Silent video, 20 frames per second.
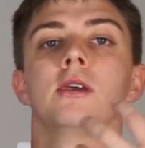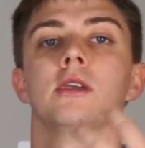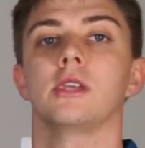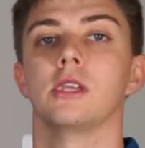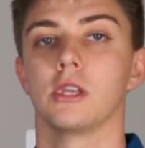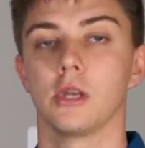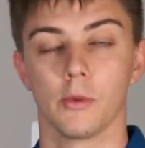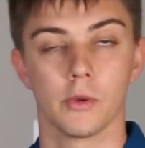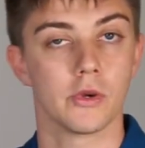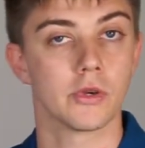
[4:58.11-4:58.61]

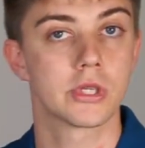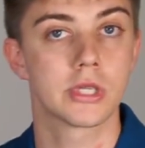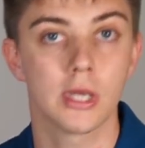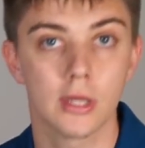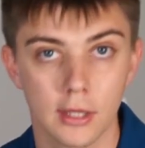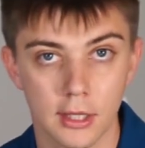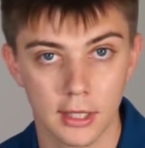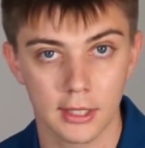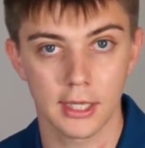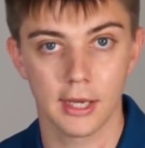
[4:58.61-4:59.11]
You know what your
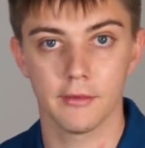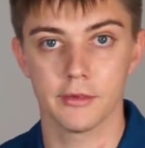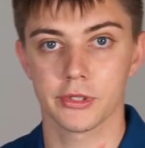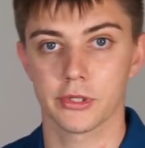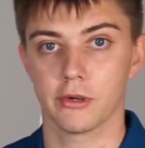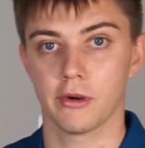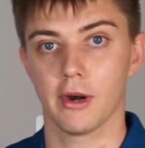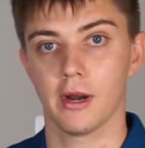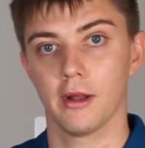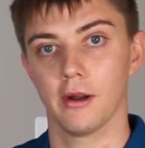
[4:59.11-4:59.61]
silica levels
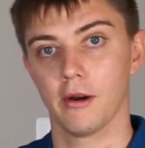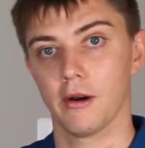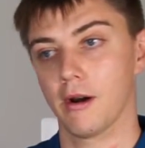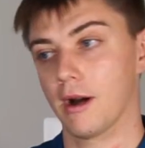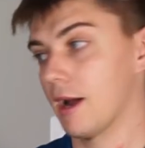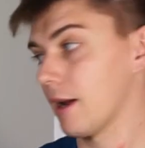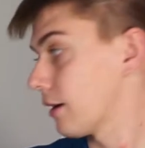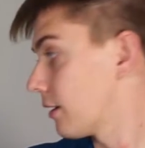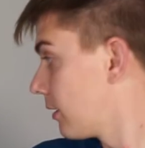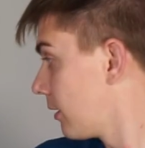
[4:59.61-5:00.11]
are
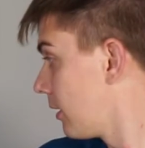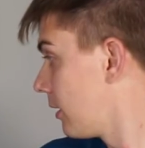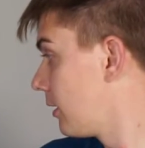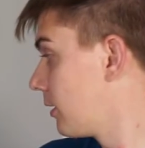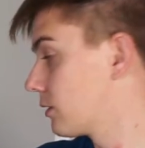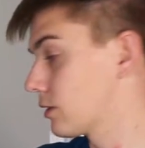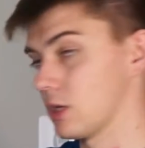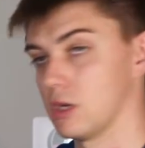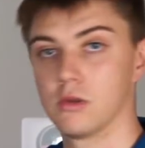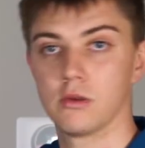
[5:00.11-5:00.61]
at.
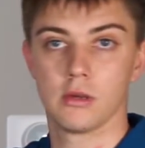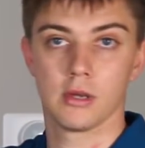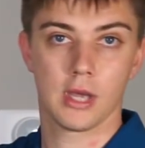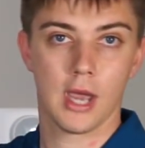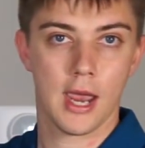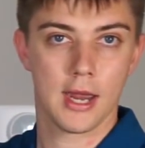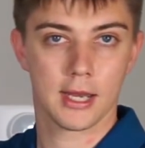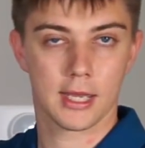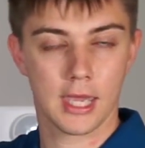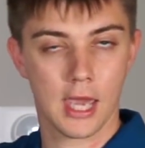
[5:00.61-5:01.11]
So you can
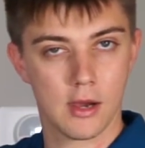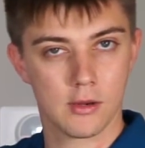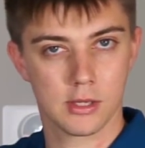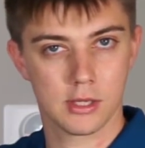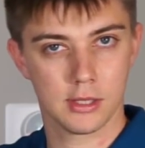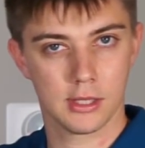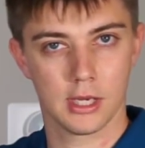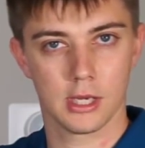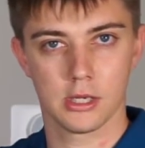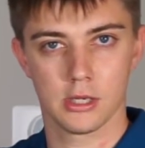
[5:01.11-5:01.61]
kind of
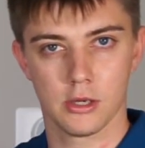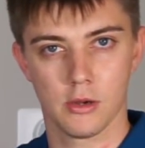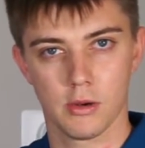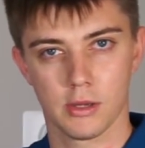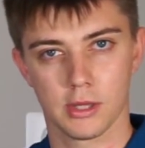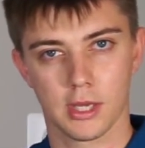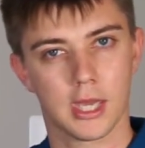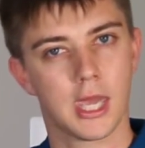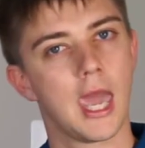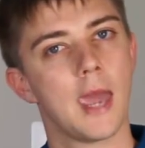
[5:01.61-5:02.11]
calculate,
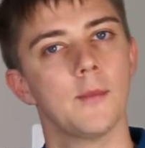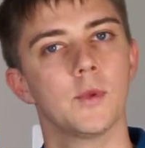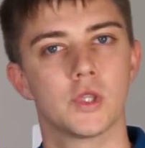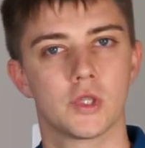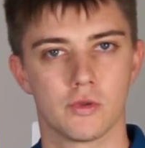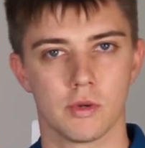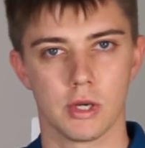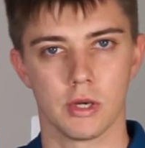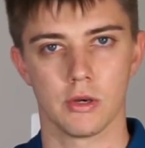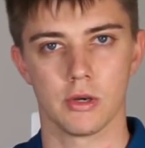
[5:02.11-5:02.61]
knowing the
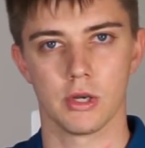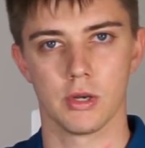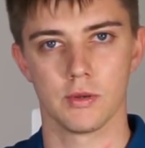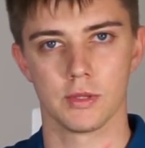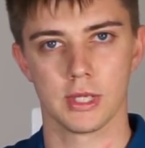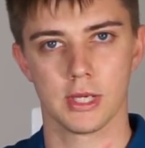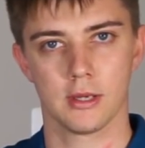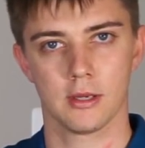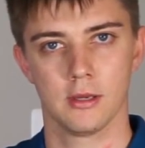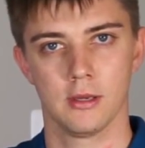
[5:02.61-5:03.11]
chemistry you're
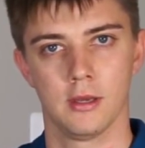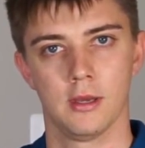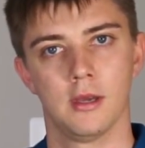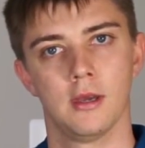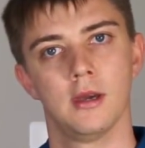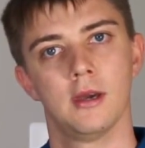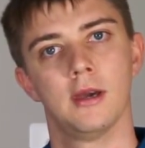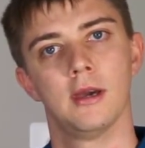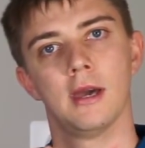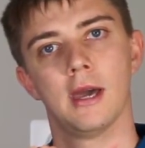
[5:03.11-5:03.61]
using,
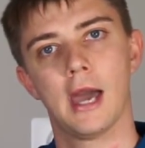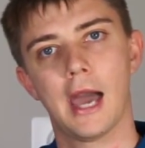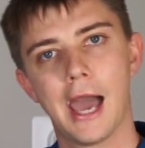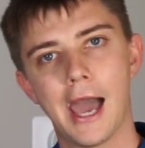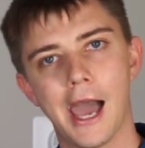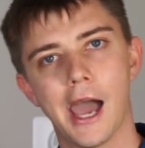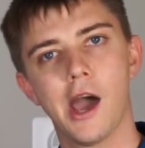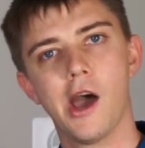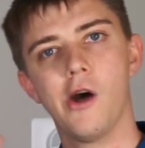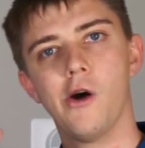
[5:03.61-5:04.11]

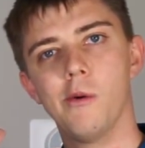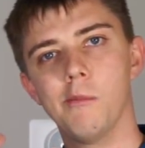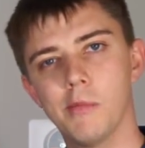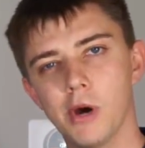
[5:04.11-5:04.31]
how